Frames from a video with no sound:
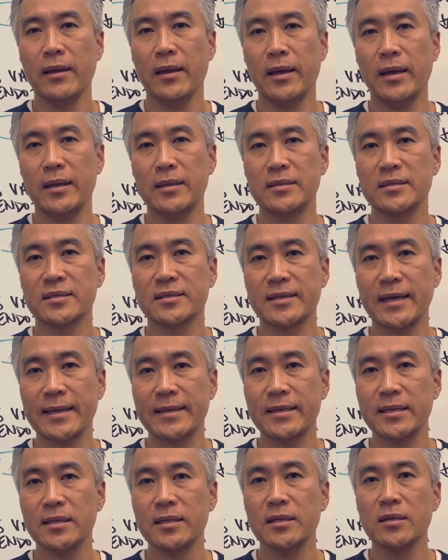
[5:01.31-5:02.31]
And
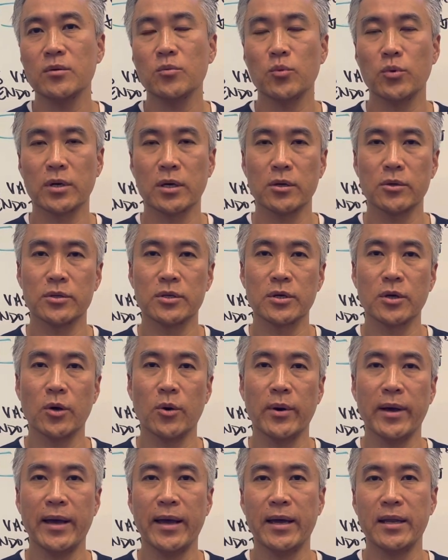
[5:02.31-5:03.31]
second, we're going to
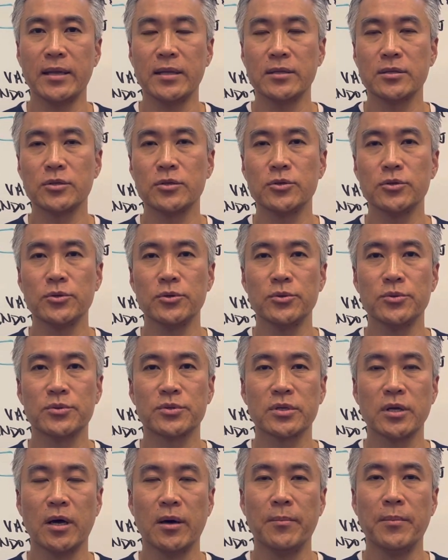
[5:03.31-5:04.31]
go ahead and do
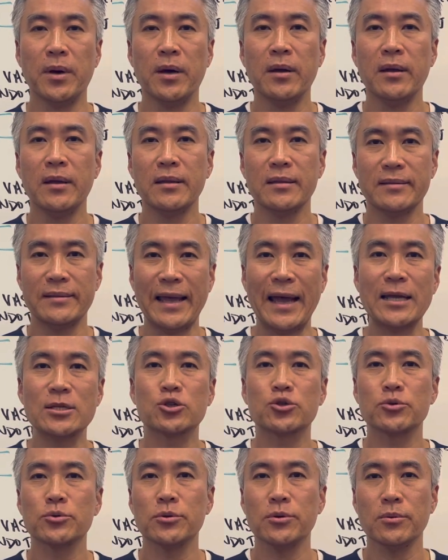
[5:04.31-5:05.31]
some
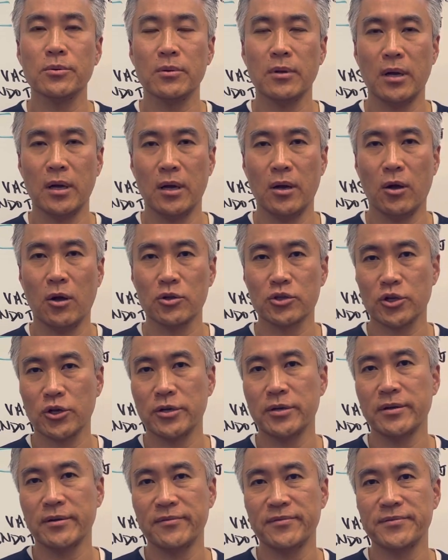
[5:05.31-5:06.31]
natural uh,
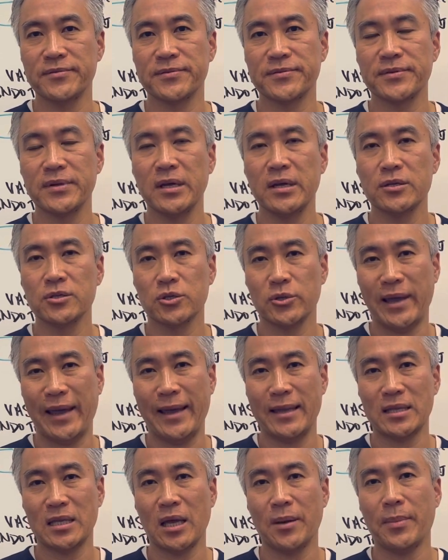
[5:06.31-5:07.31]
alternatives to
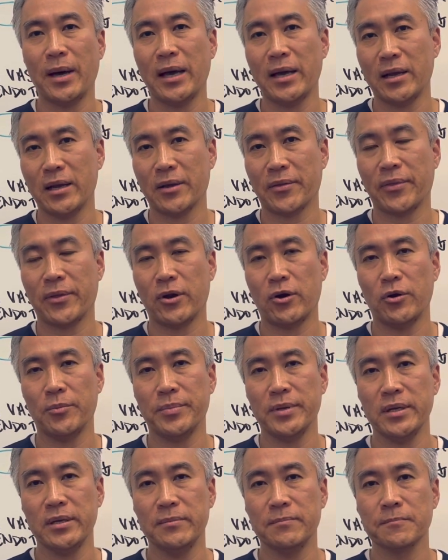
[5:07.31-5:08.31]
antibiotic
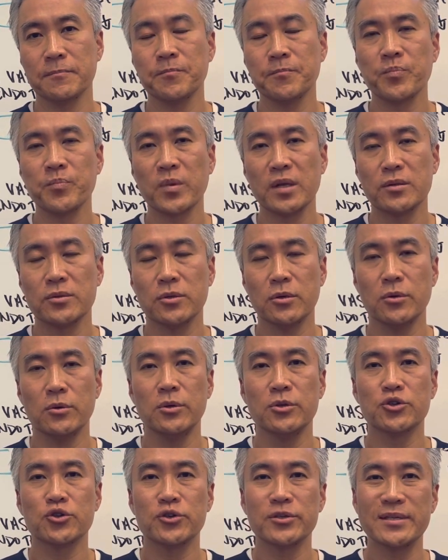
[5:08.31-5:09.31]
therapy.
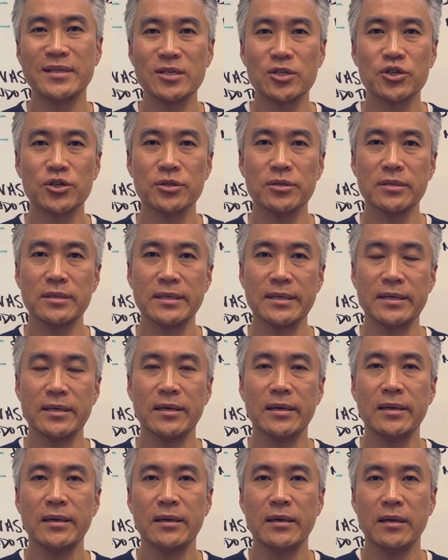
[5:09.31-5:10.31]
So
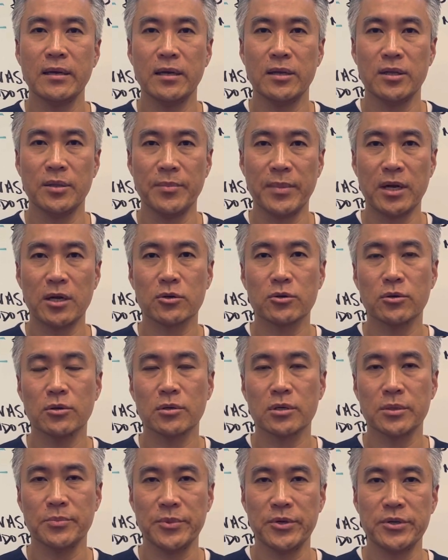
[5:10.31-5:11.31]
traditionally, in the
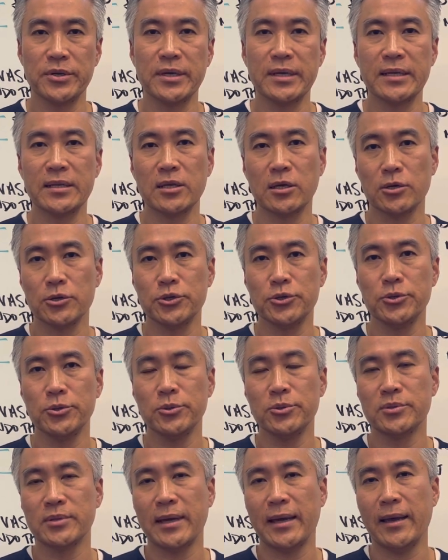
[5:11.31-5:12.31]
medical community, they'll
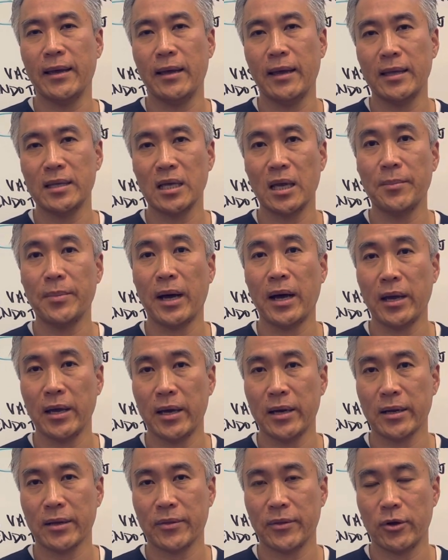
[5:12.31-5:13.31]
use
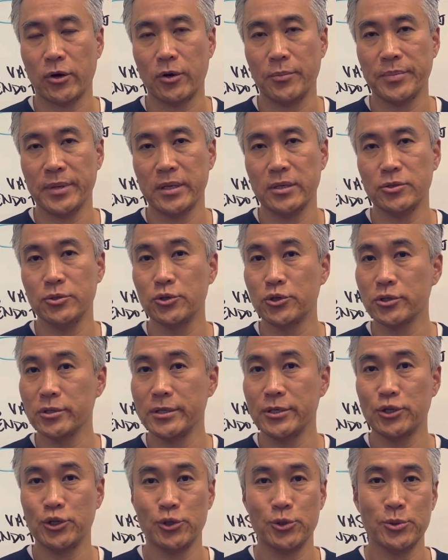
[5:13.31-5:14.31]
antibiotic therapy,
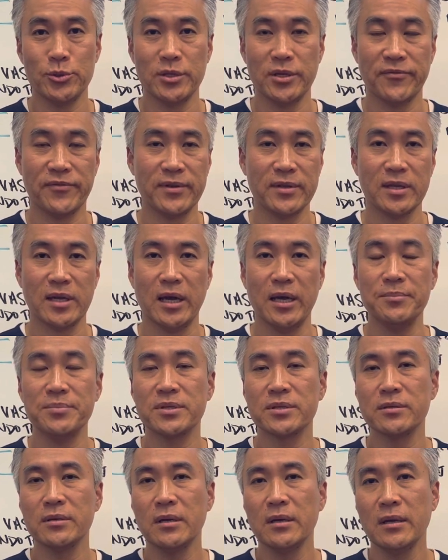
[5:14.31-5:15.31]
usually two different
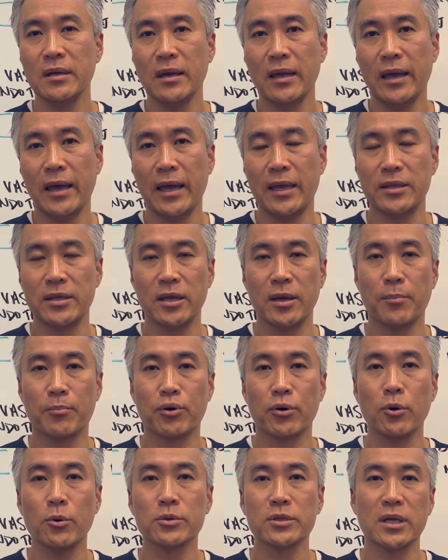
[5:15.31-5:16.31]
types, and the
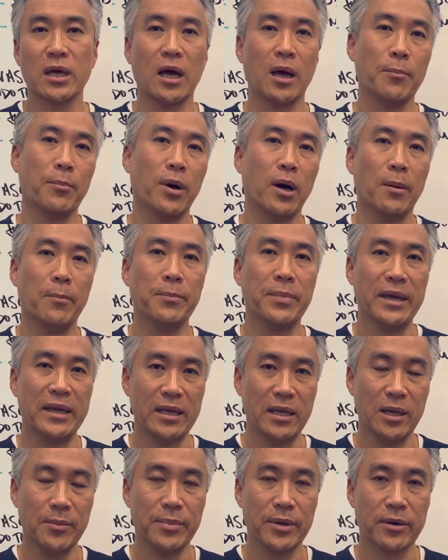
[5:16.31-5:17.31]
proton pump
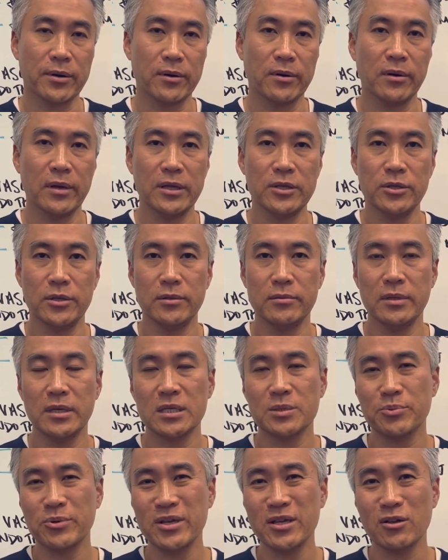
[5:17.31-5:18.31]
inhibitor. And
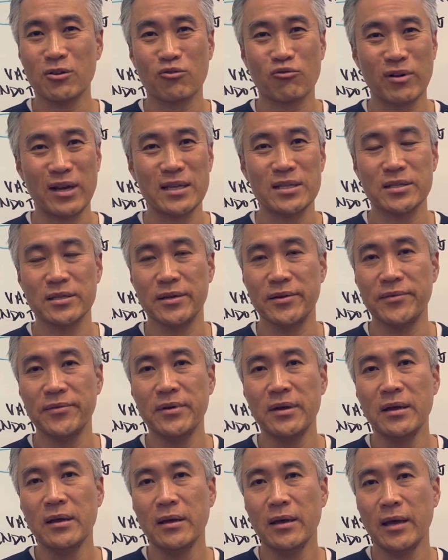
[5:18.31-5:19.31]
it's pretty aggressive,
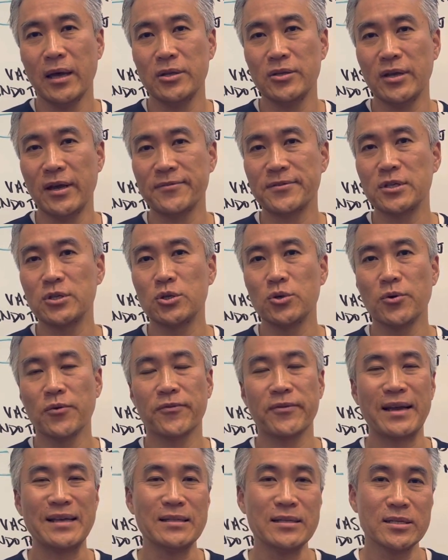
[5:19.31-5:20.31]
and you have to do it
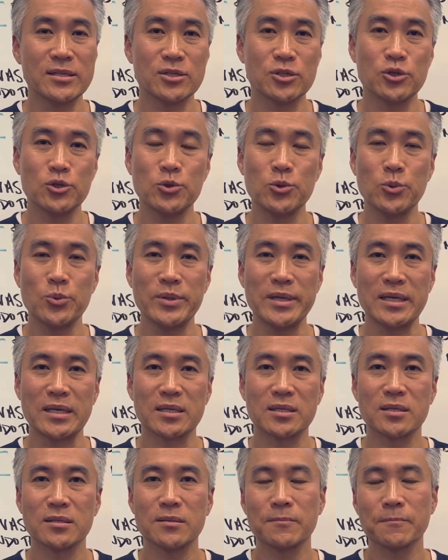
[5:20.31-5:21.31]
for at least two
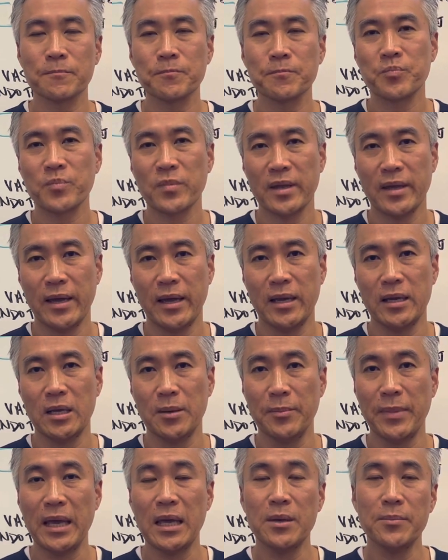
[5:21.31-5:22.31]
weeks and it
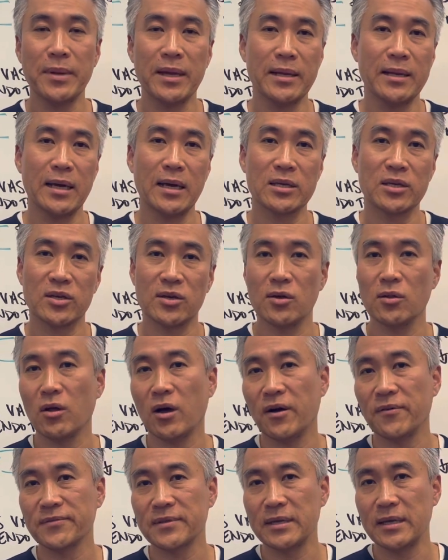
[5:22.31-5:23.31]
may may not kill
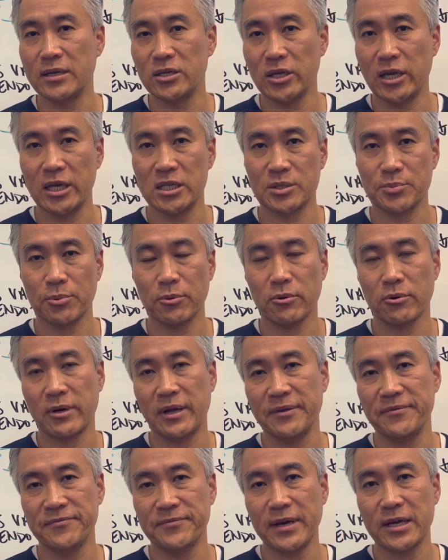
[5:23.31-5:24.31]
off the H.
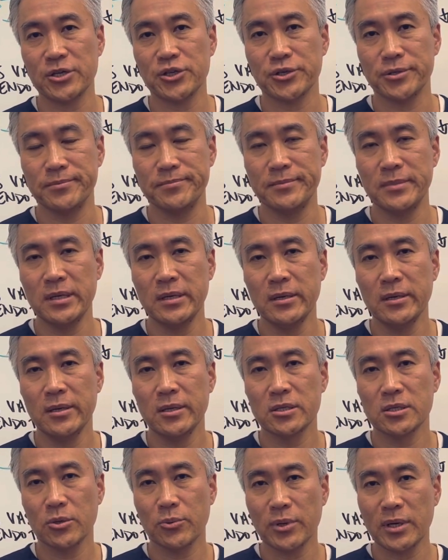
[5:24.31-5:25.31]
pylori infection.
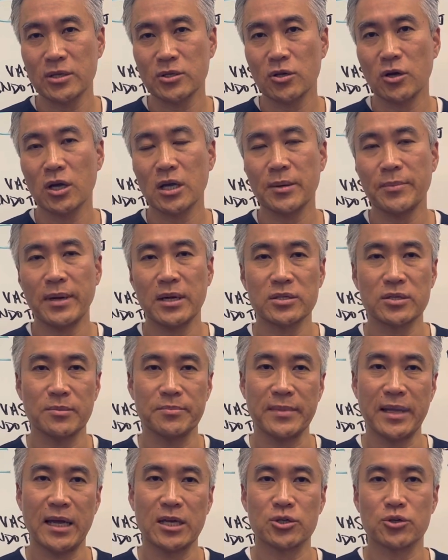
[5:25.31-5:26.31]
So we're going to talk about
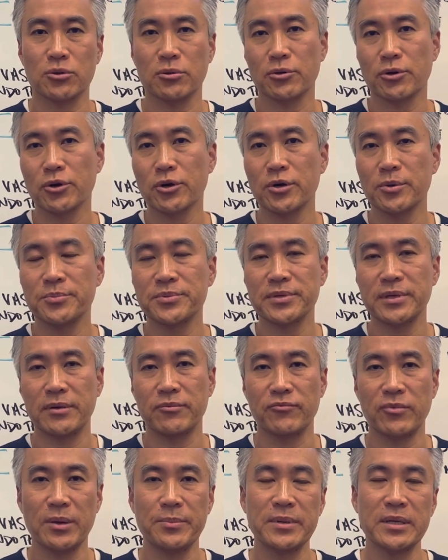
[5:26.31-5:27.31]
some natural herbs
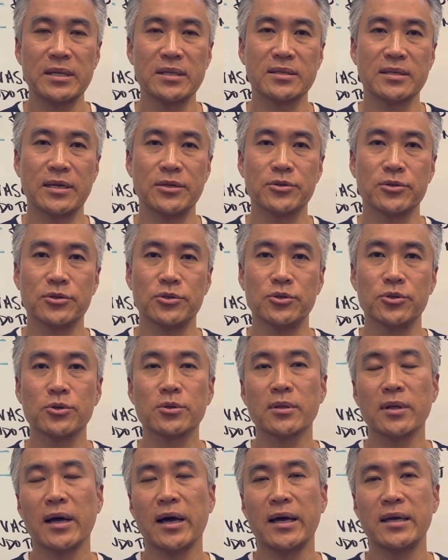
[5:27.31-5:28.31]
and remedies that you can
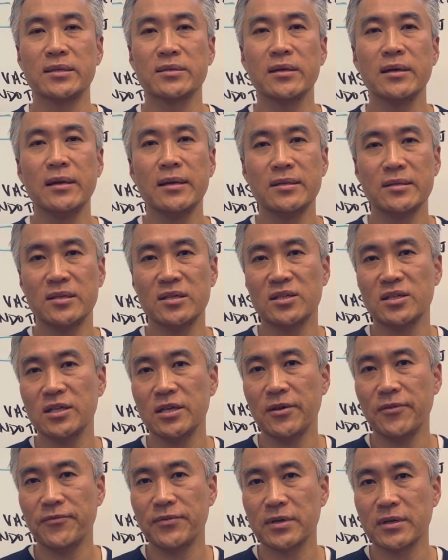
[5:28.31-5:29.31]
utilize to
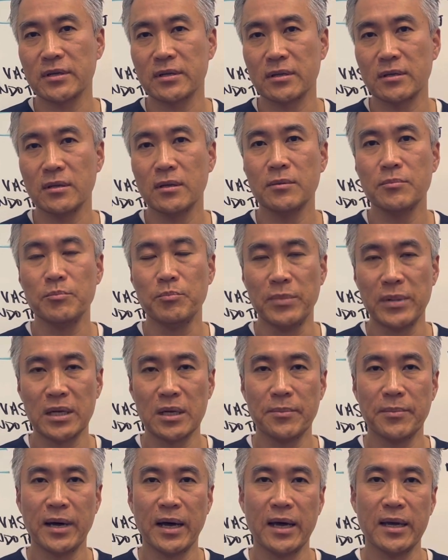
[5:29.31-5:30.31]
see if you can
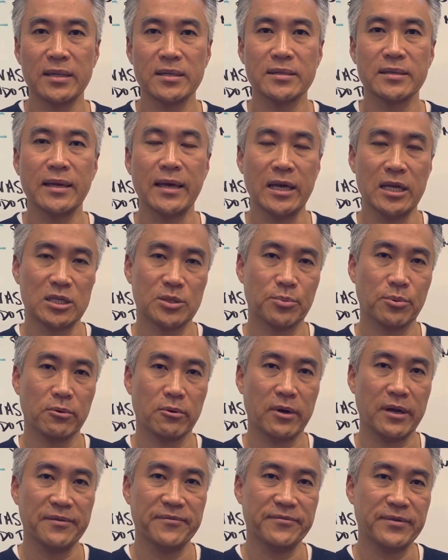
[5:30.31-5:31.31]
minimize H.
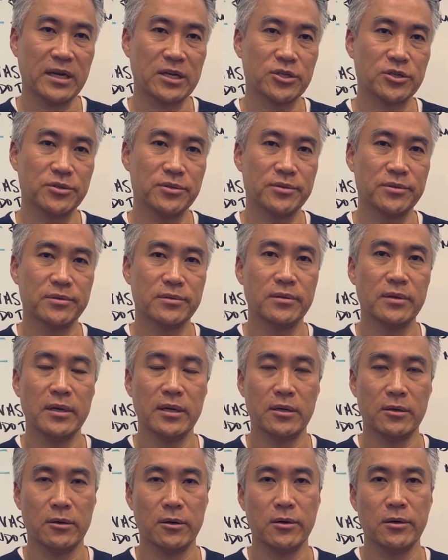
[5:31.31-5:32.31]
pylori infections
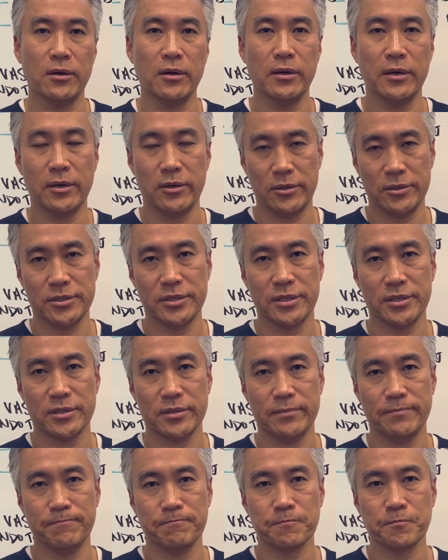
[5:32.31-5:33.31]
in our, in our
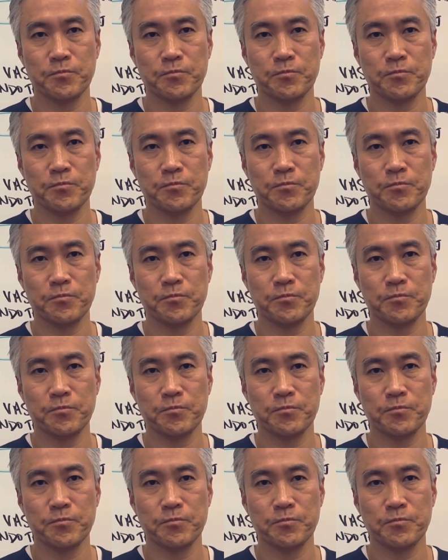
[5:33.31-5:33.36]
system.